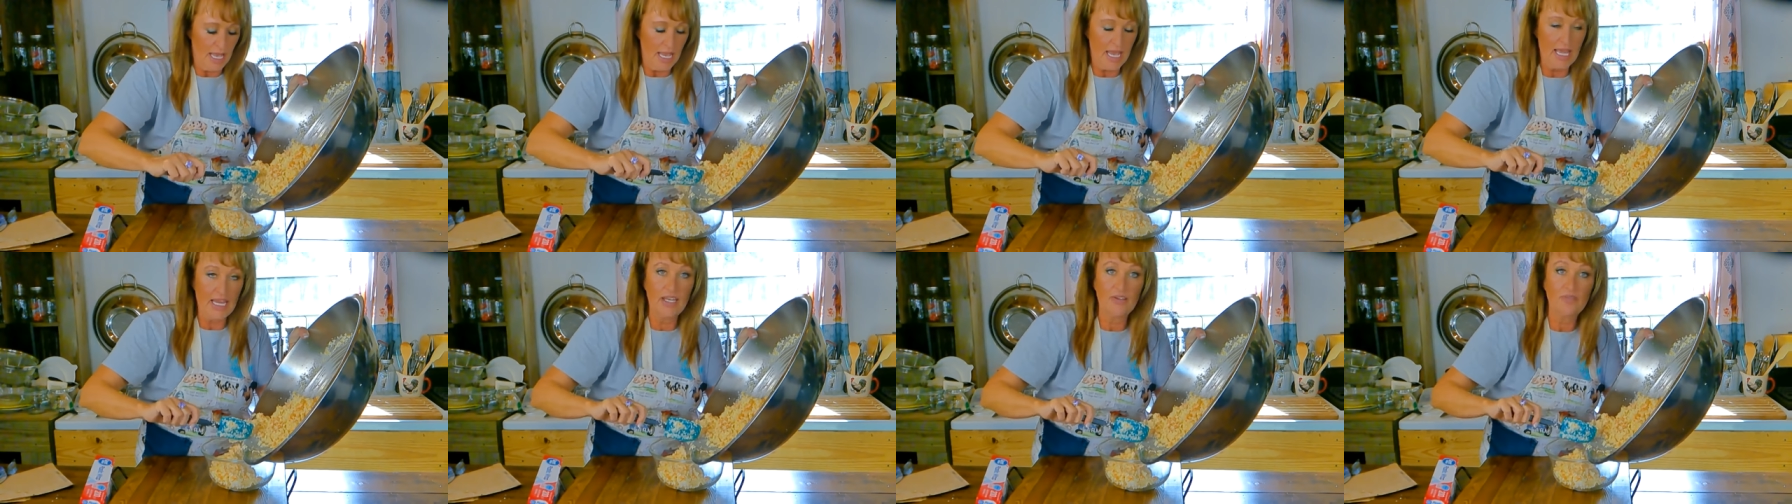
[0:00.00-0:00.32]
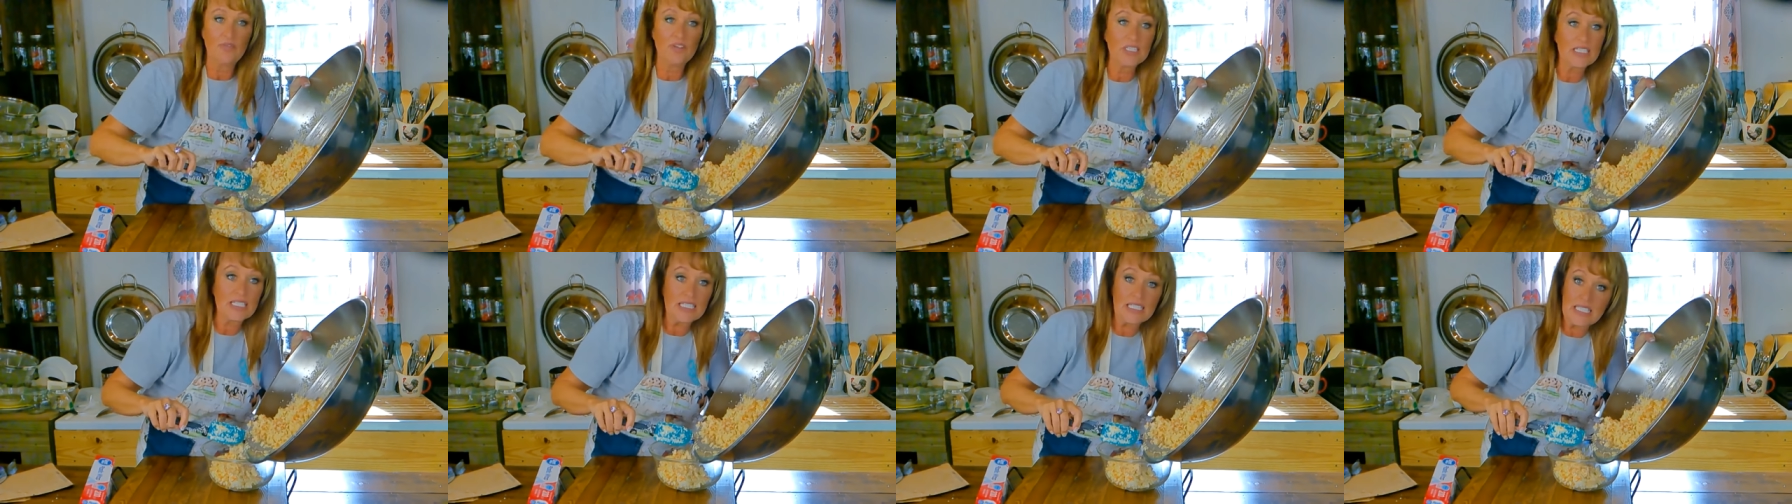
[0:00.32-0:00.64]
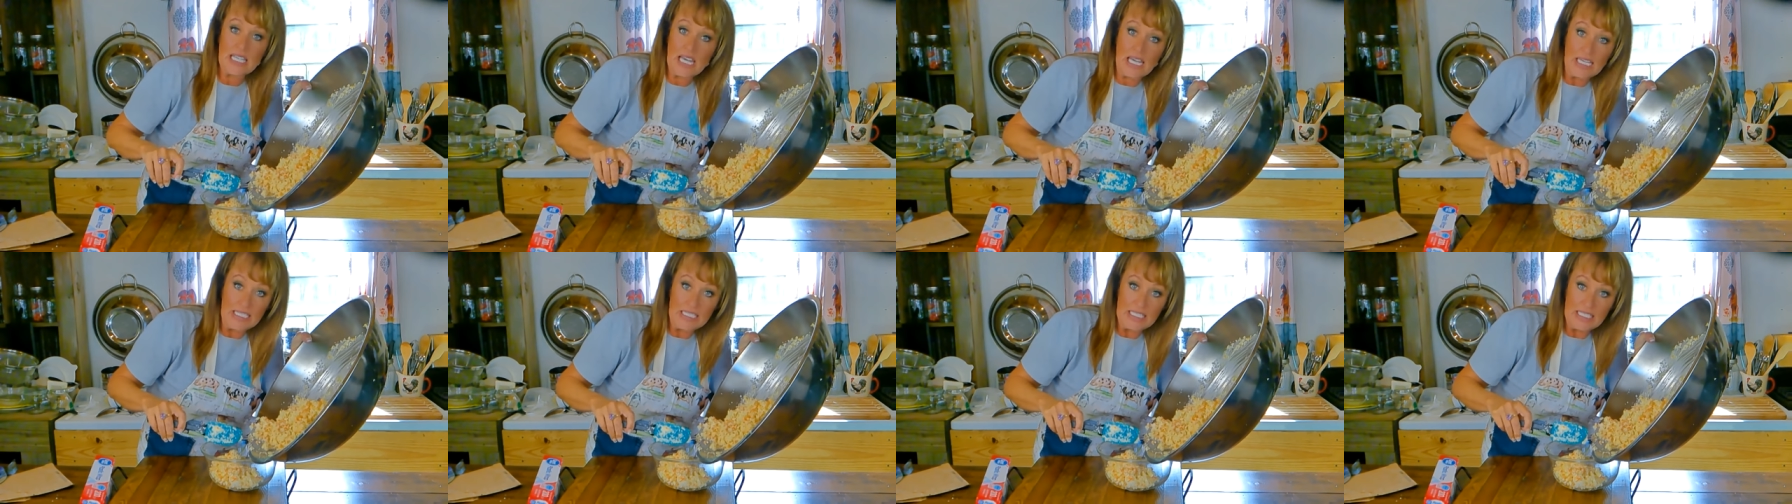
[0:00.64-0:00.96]
And if it
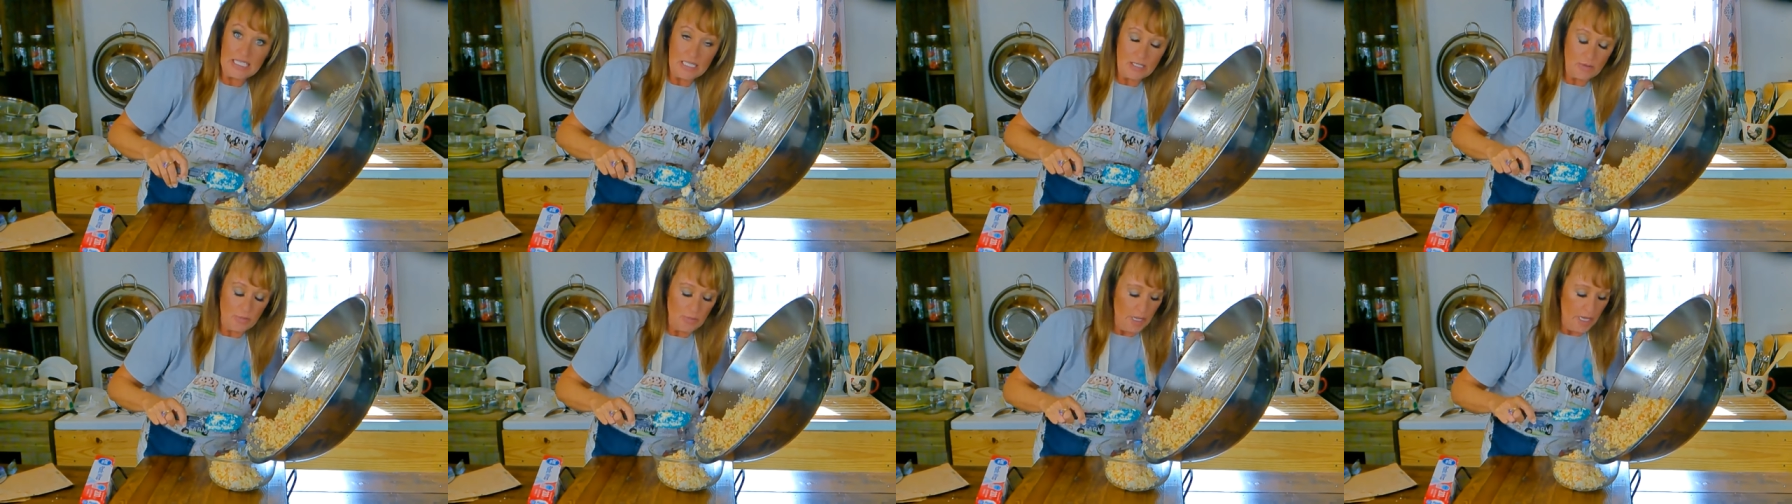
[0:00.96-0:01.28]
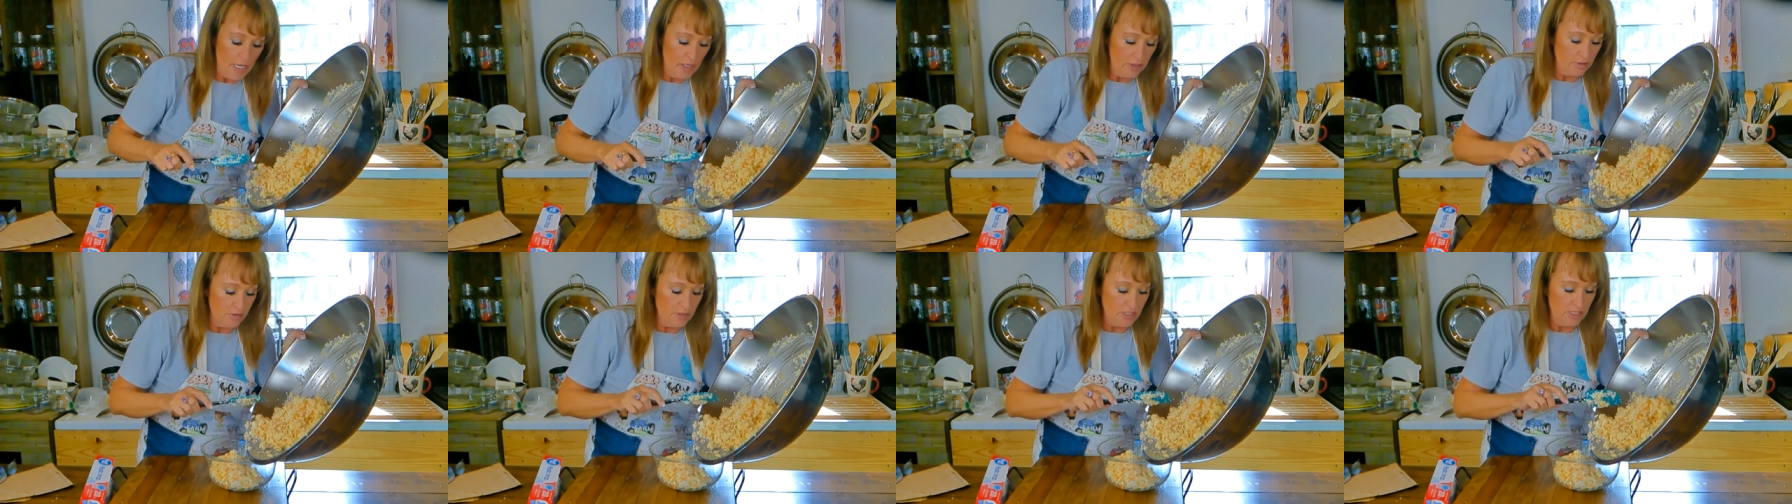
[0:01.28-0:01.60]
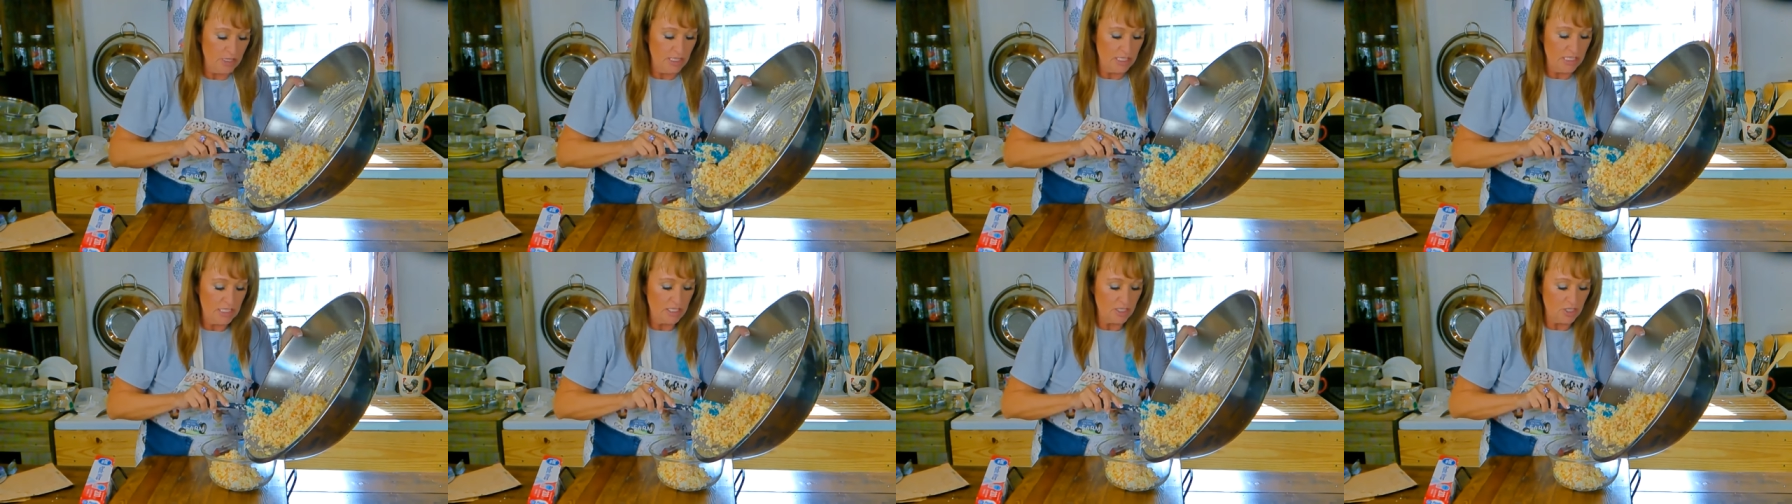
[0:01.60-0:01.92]
tastes any better
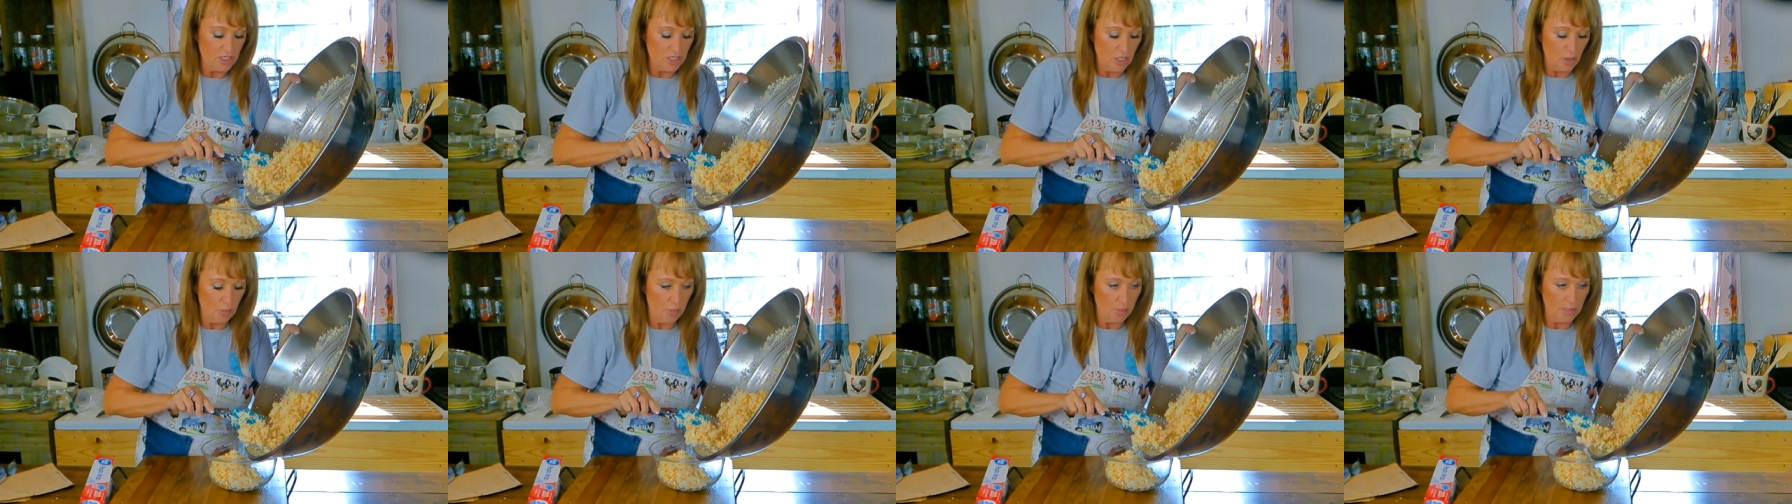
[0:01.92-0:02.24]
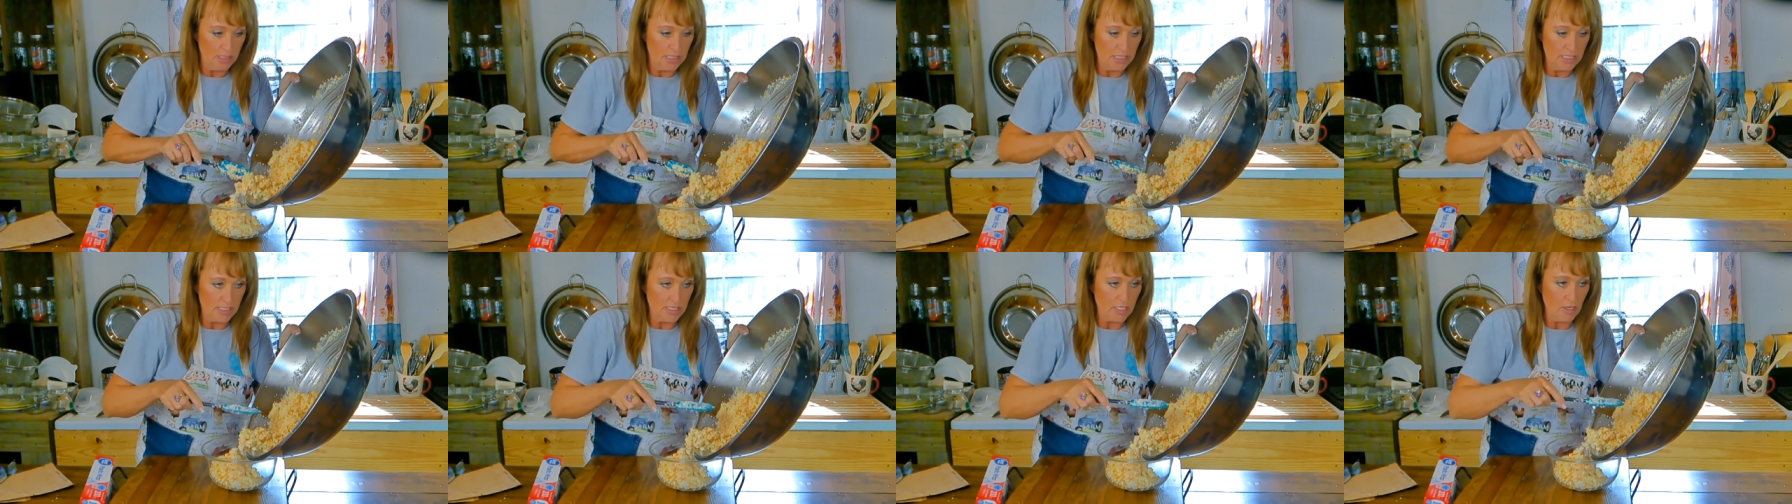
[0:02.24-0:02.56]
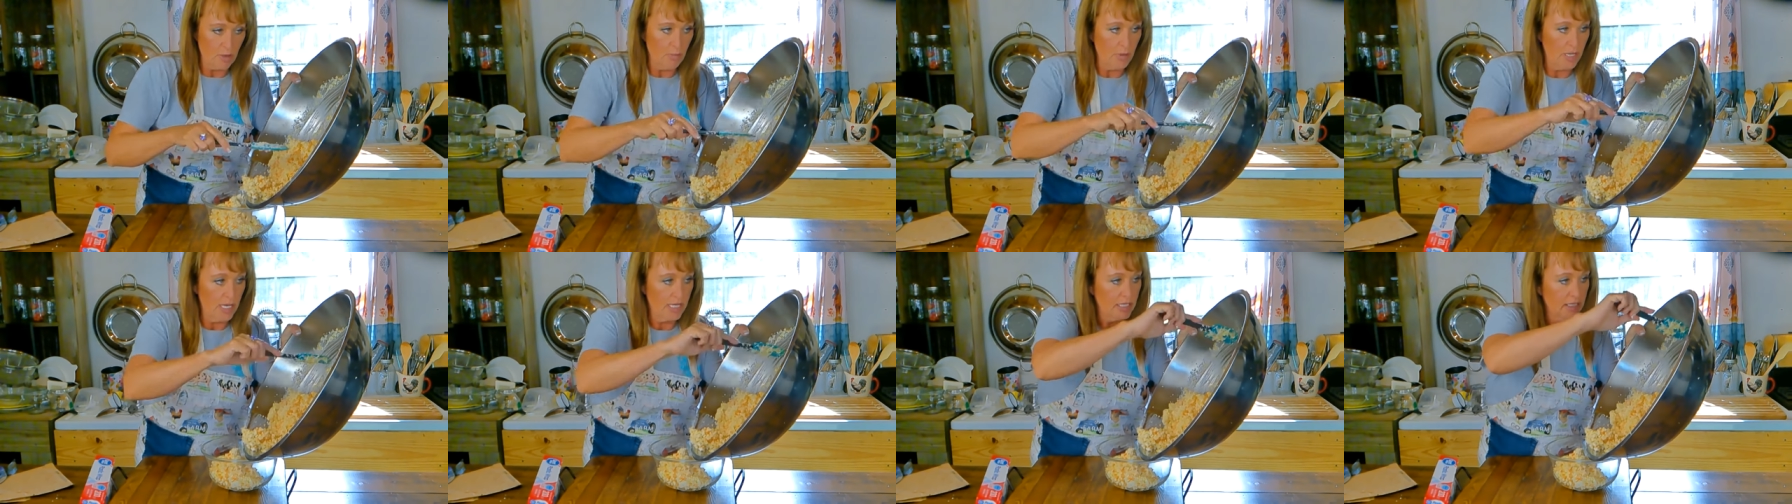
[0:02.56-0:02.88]
than this, y'all please
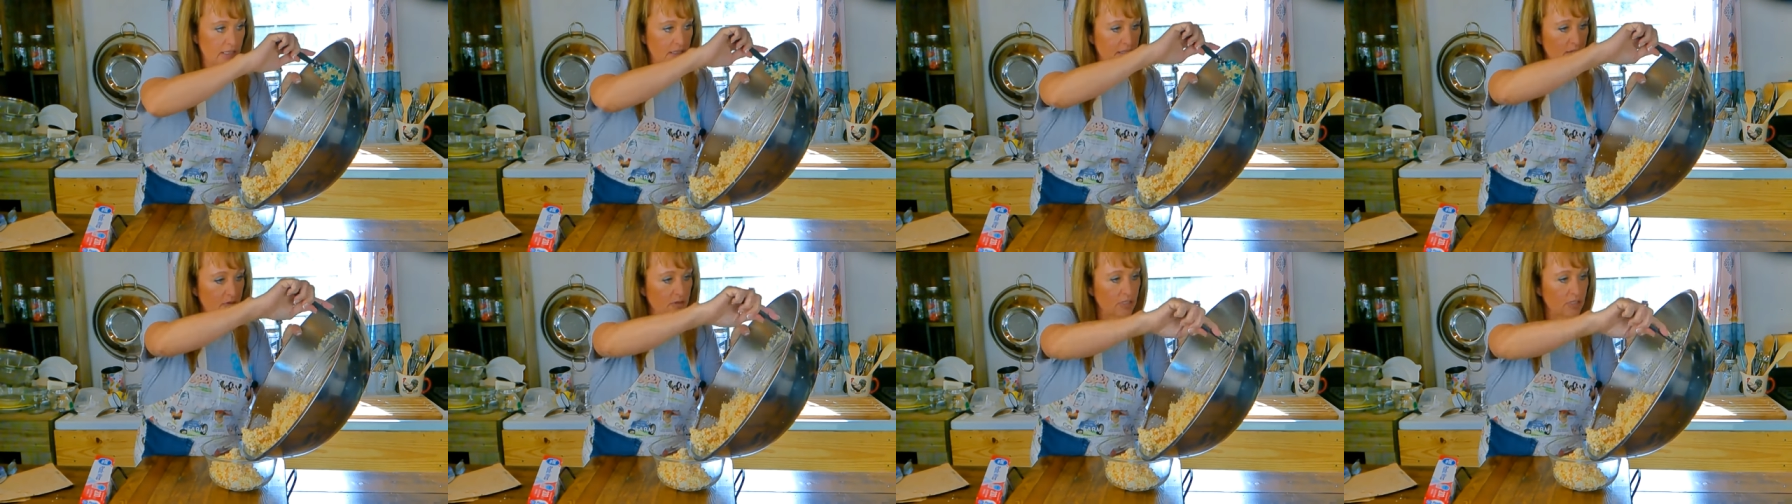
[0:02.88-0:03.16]
go make it.